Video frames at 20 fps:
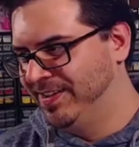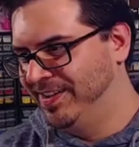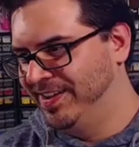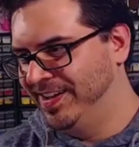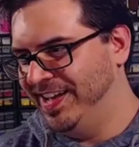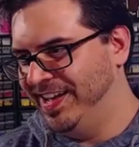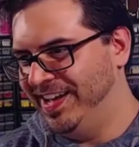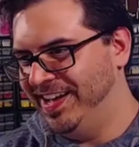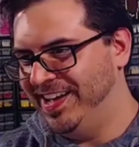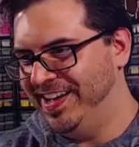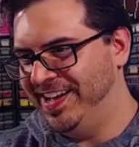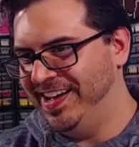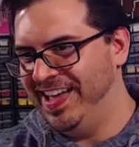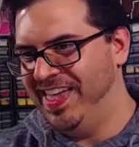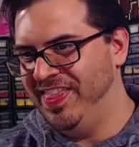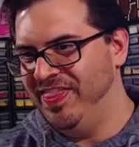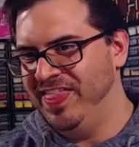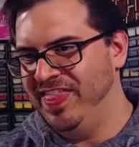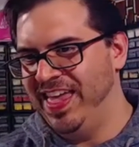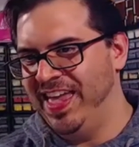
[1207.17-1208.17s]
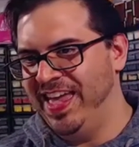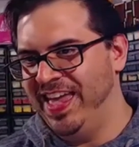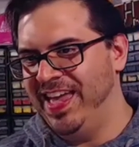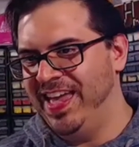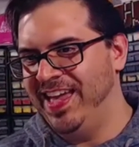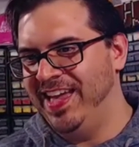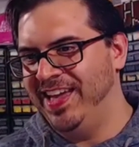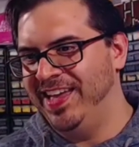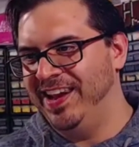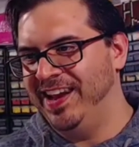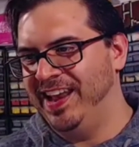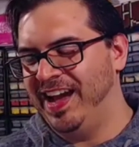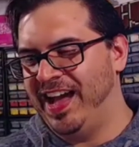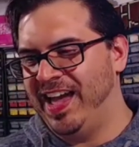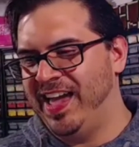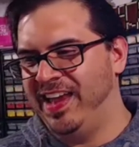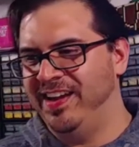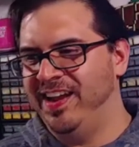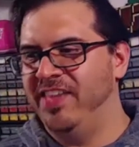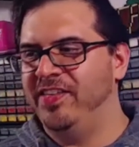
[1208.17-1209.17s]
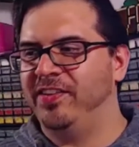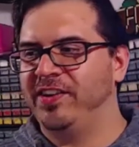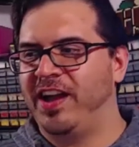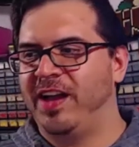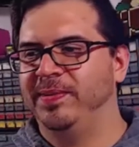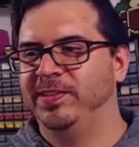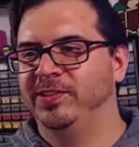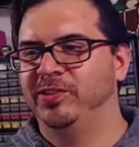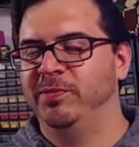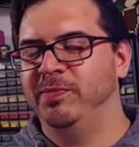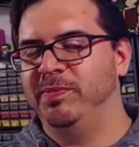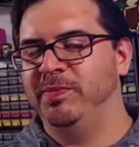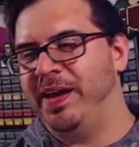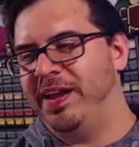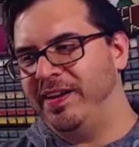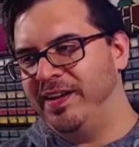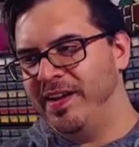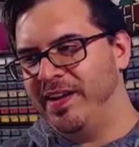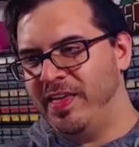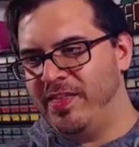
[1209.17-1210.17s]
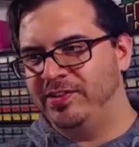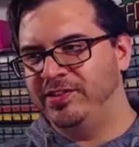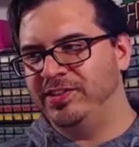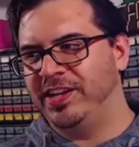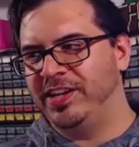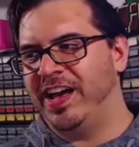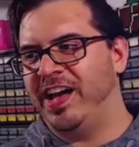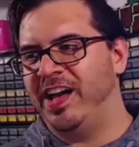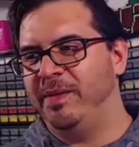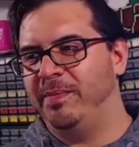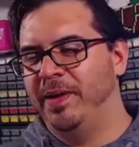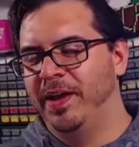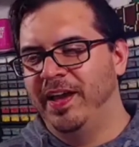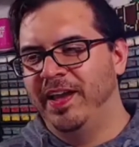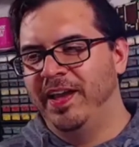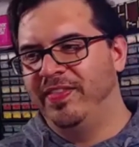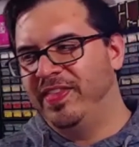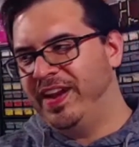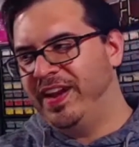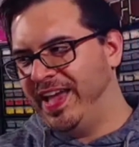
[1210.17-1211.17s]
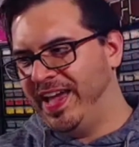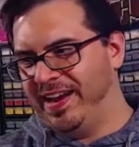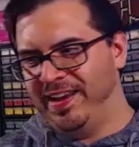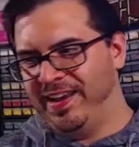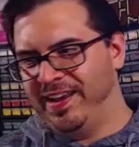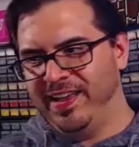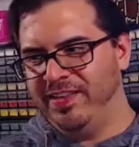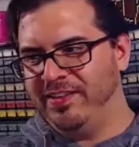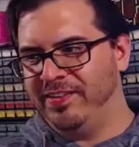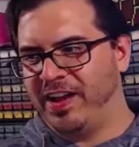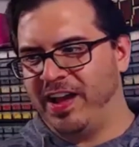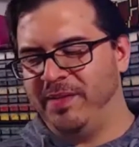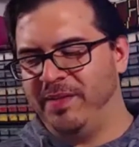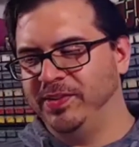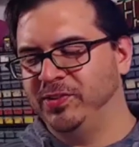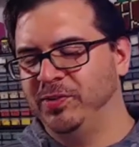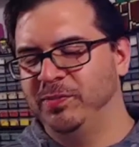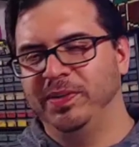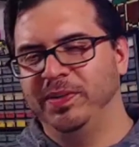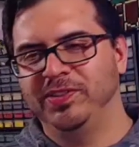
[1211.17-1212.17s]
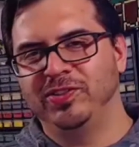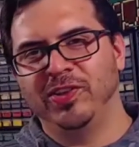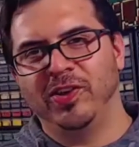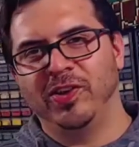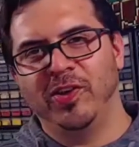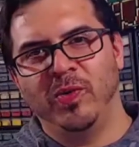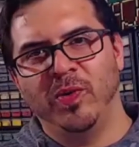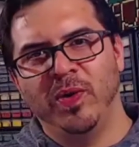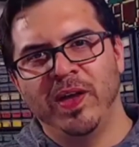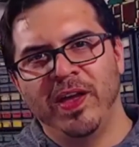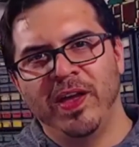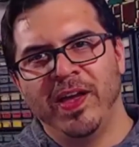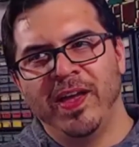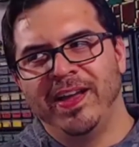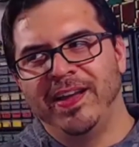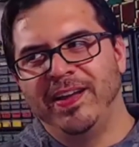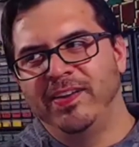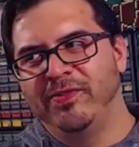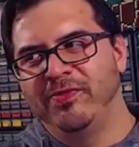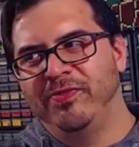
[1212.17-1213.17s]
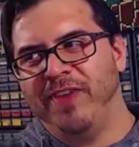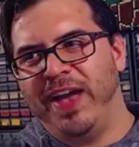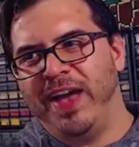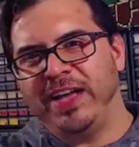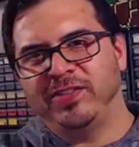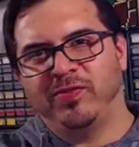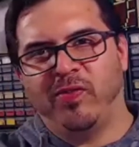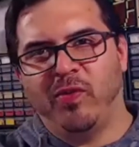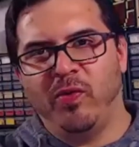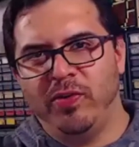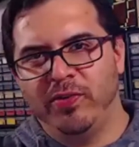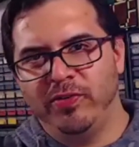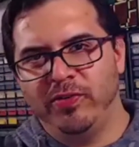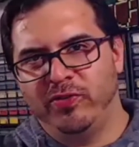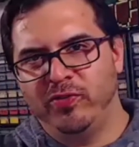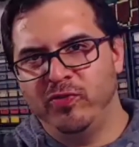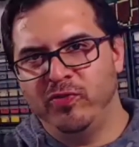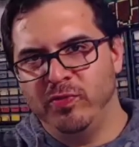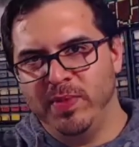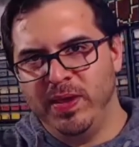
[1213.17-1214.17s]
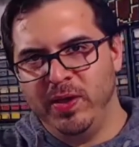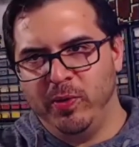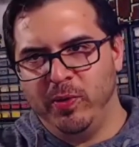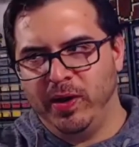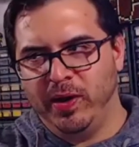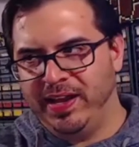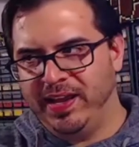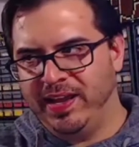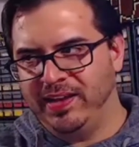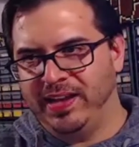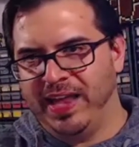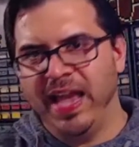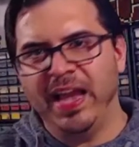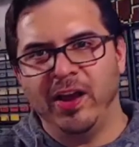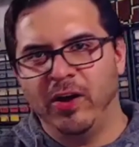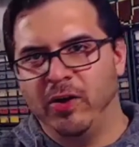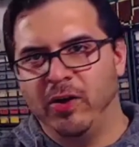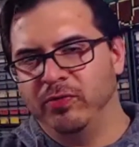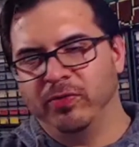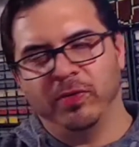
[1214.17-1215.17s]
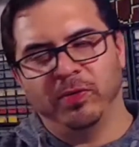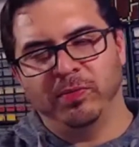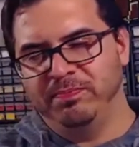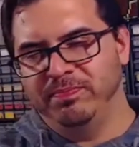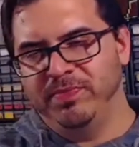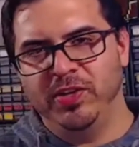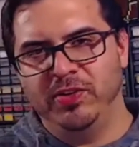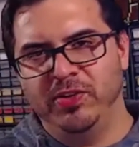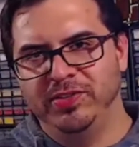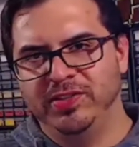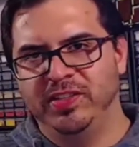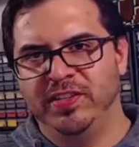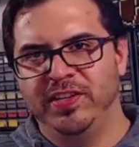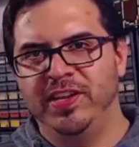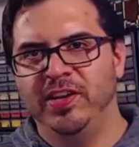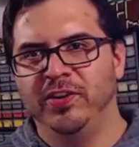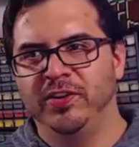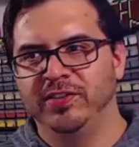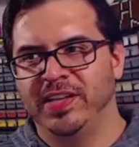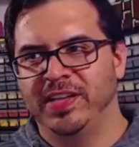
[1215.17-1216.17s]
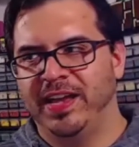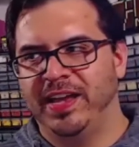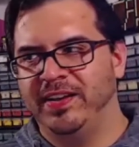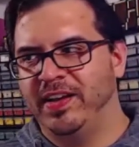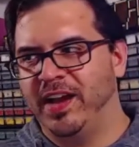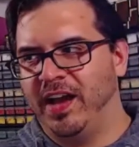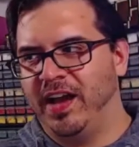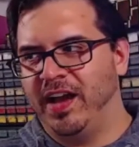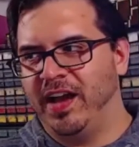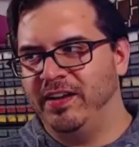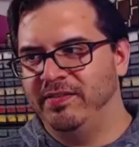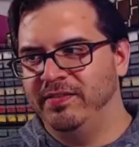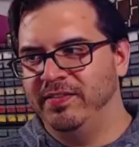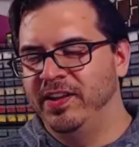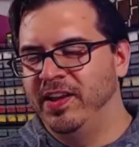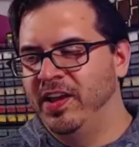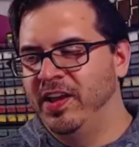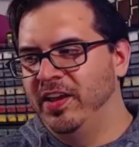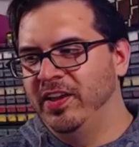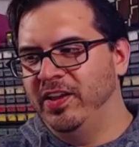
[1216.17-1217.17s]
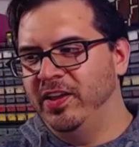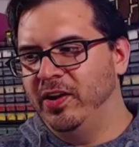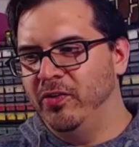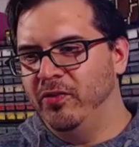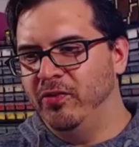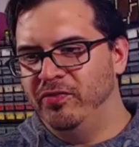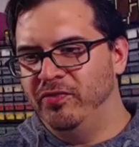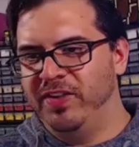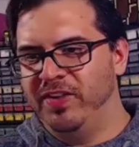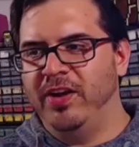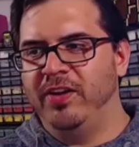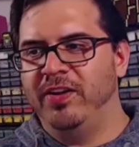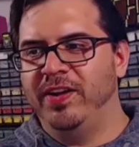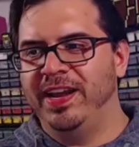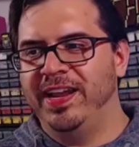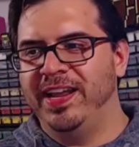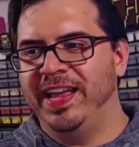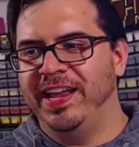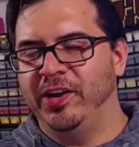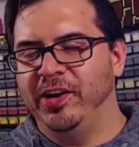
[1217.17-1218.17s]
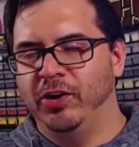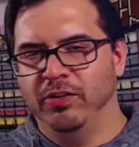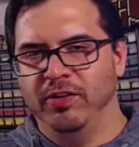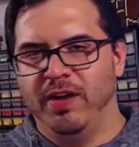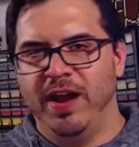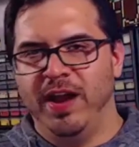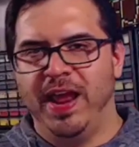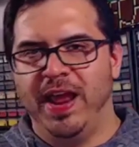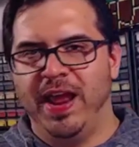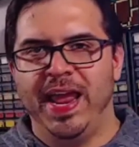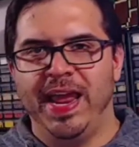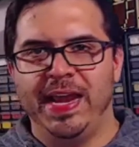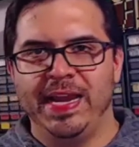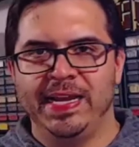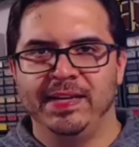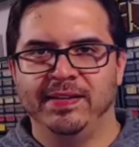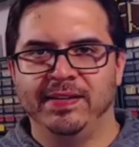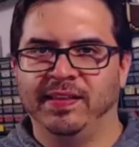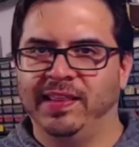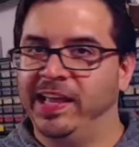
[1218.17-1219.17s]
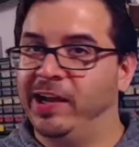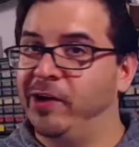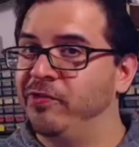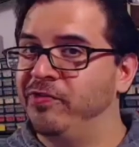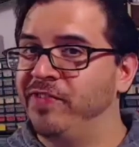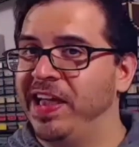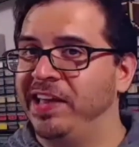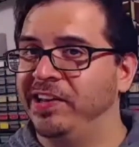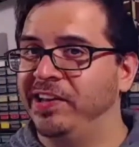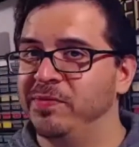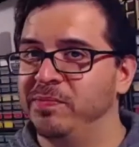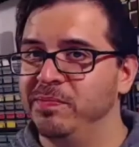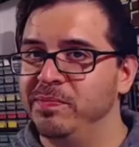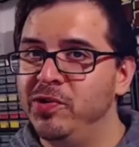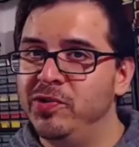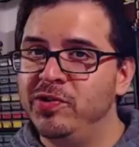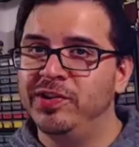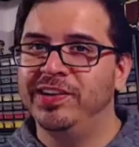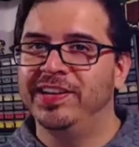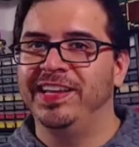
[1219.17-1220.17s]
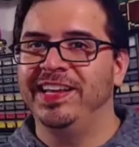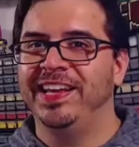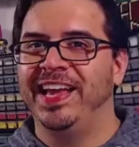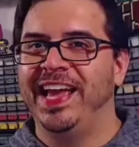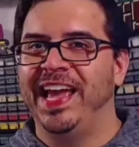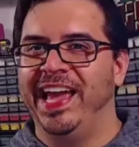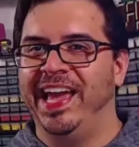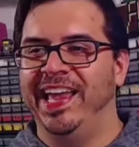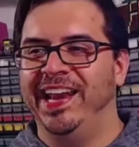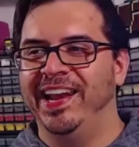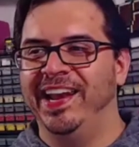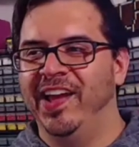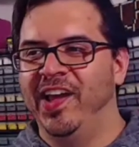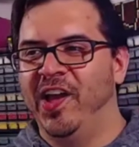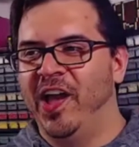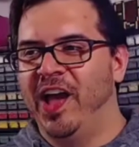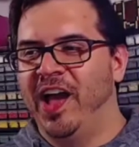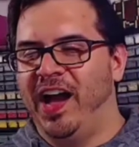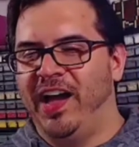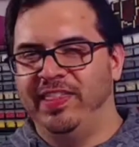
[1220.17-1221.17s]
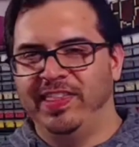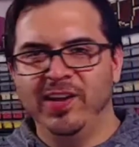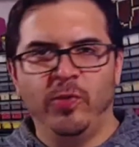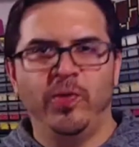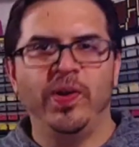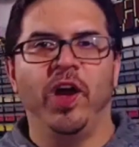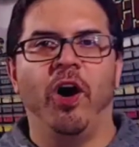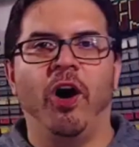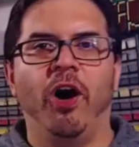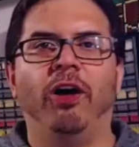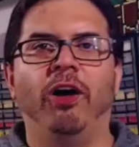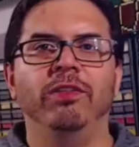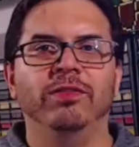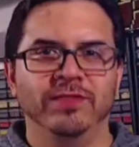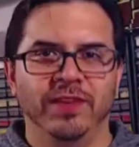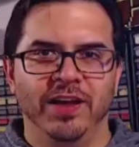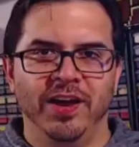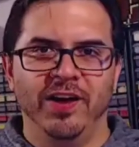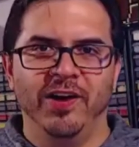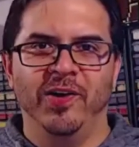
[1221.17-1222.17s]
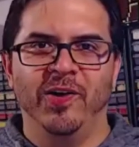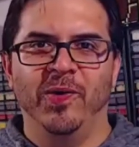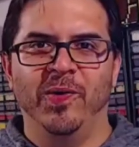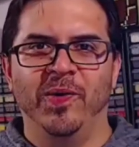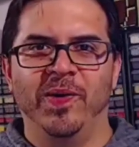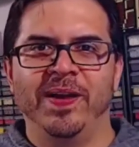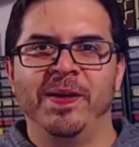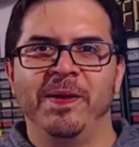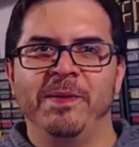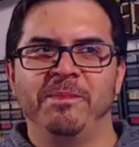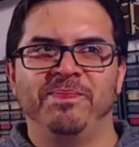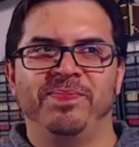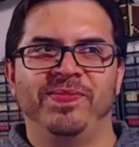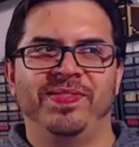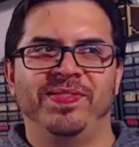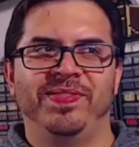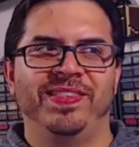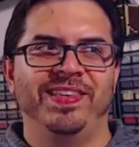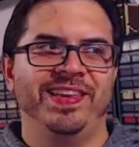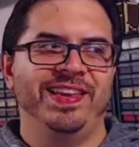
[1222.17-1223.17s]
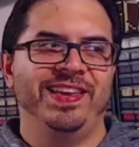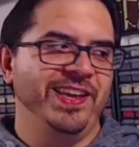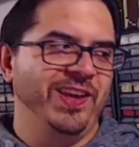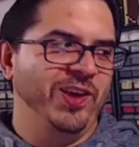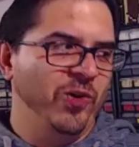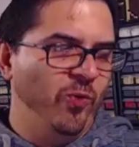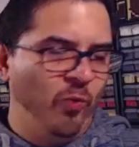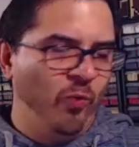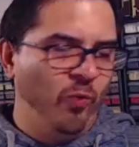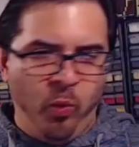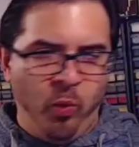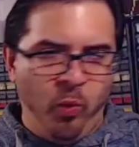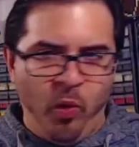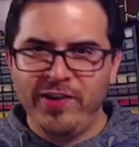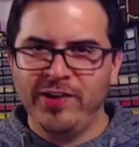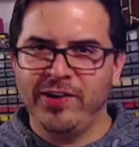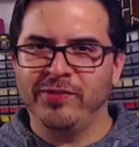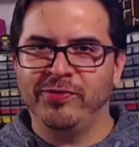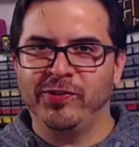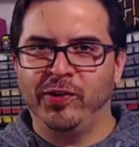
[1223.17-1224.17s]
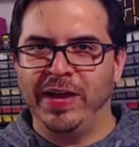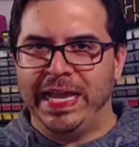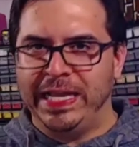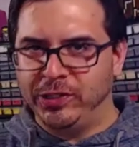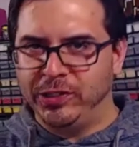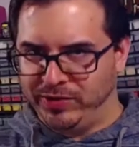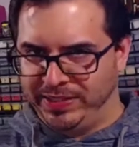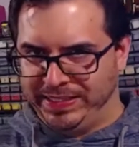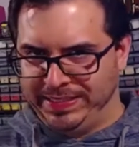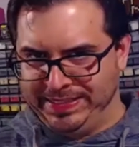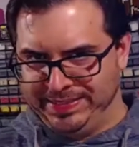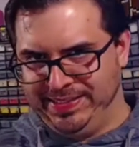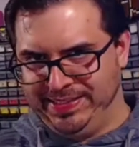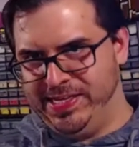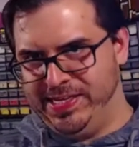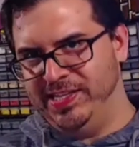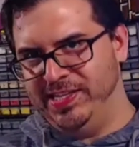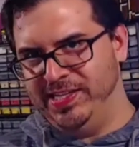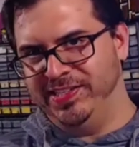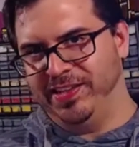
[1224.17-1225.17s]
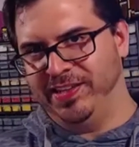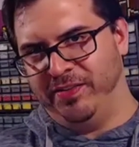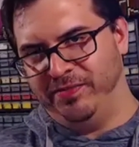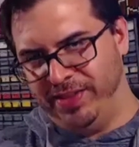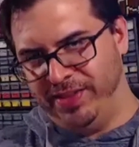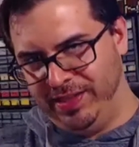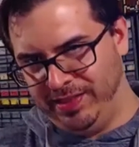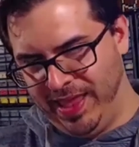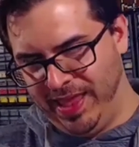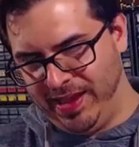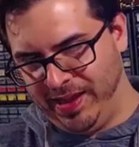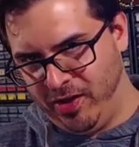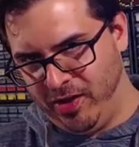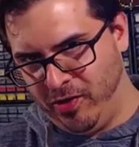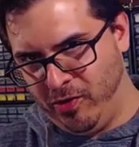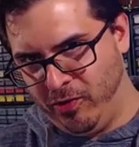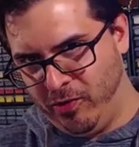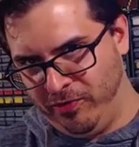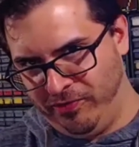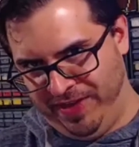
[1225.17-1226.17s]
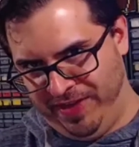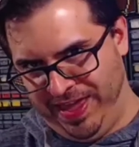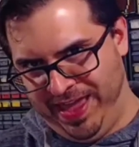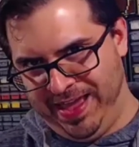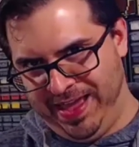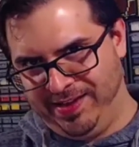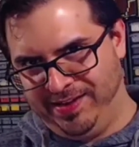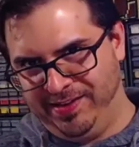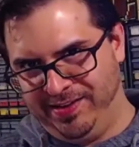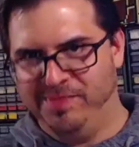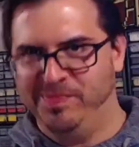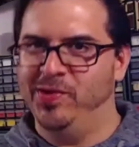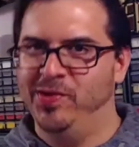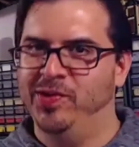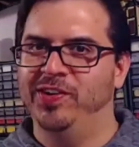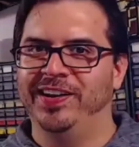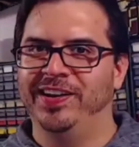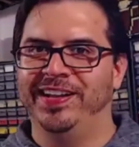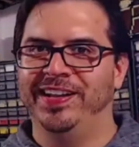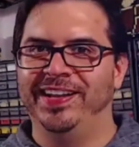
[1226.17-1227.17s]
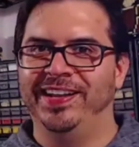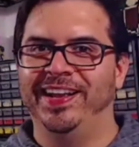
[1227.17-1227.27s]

And then I had another comic strip about another job. Then I had another comic strip. But so fast forward to me working at Lego for years and years, I'd gotten, very ingrained into the Lego fan community. And I think we all know the wonderful intricacies of the Lego fan community,